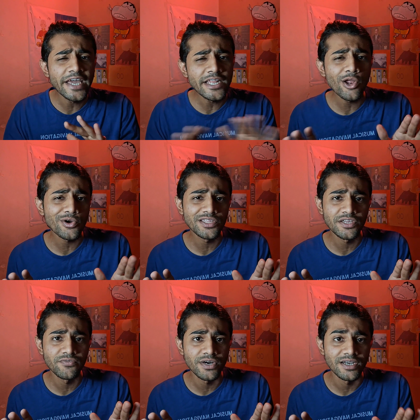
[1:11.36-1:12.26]
any lock in
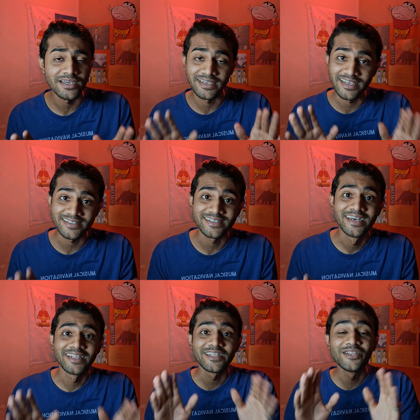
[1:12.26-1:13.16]
the world. Yes,
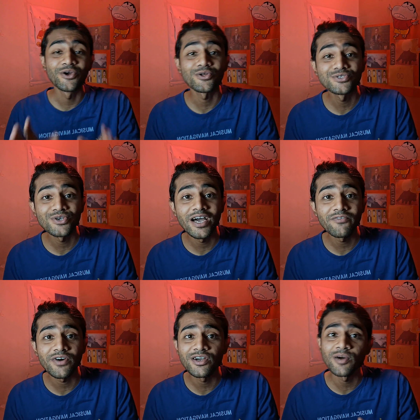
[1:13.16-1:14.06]
then you also
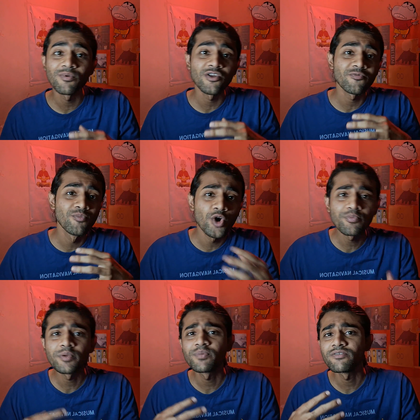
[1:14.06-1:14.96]
have a couple of more
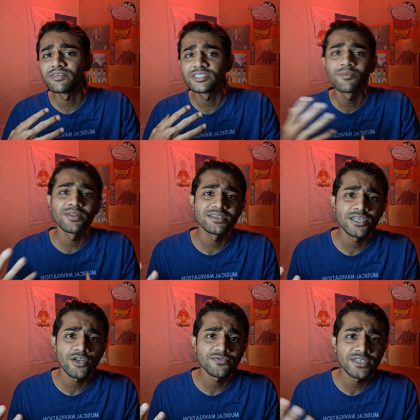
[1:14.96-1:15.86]
people with similar
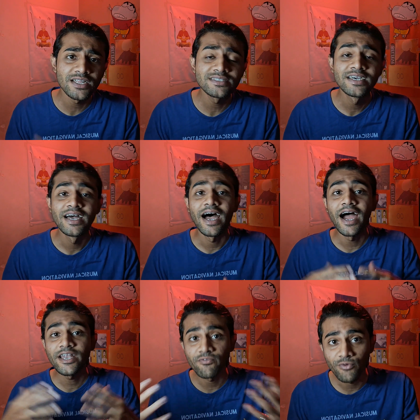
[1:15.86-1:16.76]
set of skills,
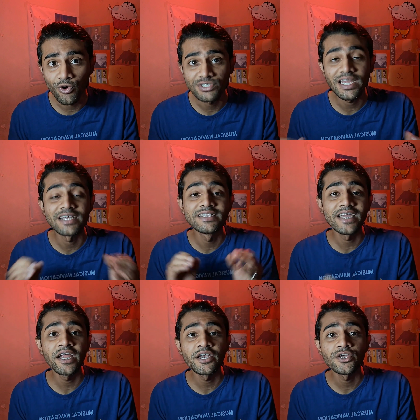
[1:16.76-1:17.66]
and of course at
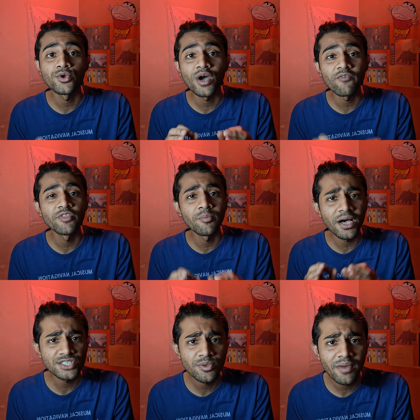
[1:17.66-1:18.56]
the end you have the
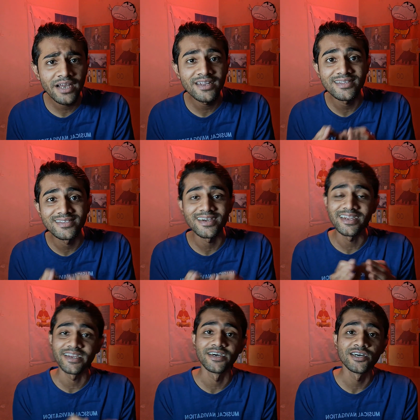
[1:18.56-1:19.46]
mastermind, the
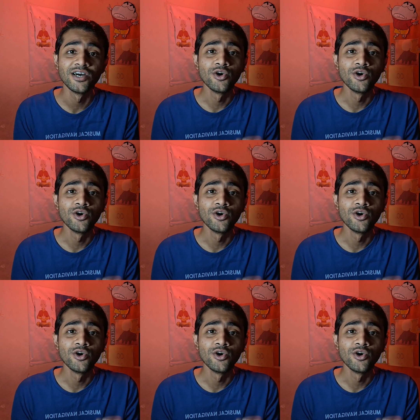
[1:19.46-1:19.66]
leader,